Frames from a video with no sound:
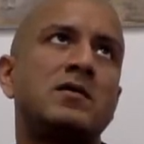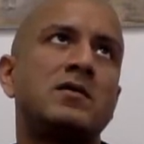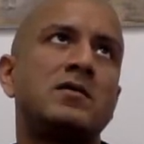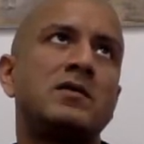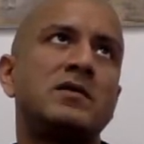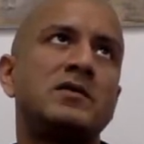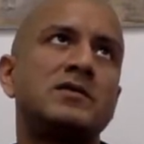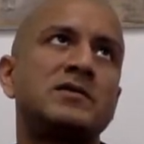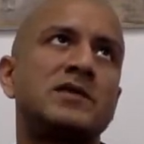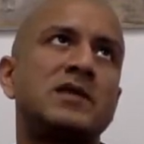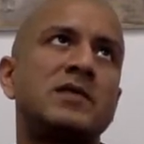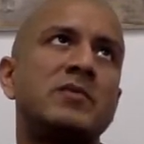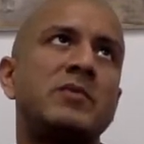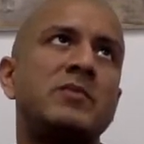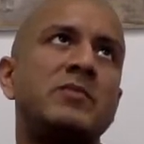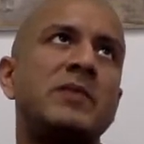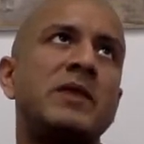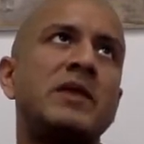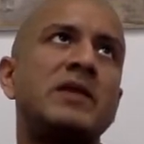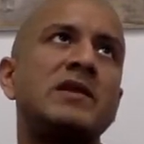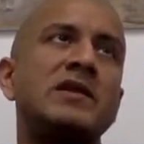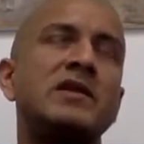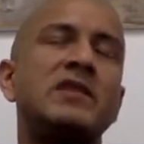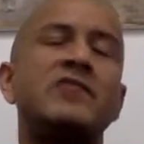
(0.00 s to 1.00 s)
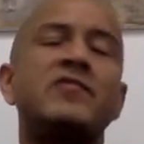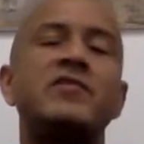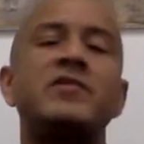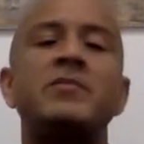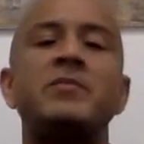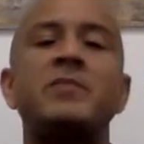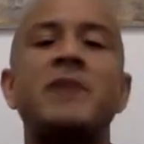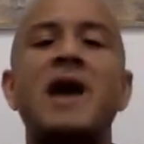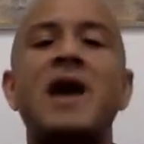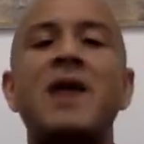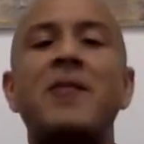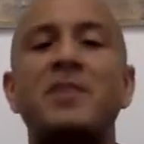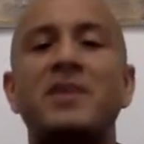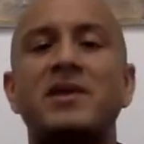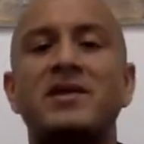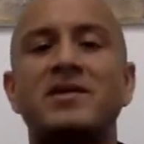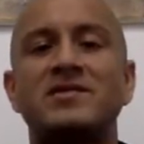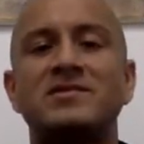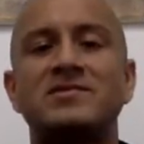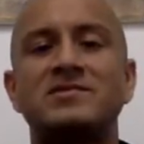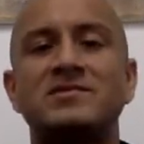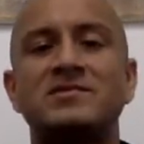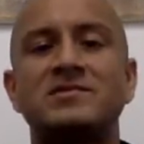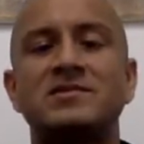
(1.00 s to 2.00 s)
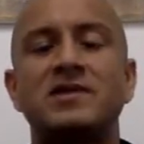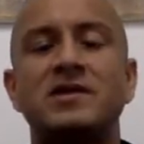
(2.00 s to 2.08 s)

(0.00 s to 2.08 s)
there's going to be many different mappings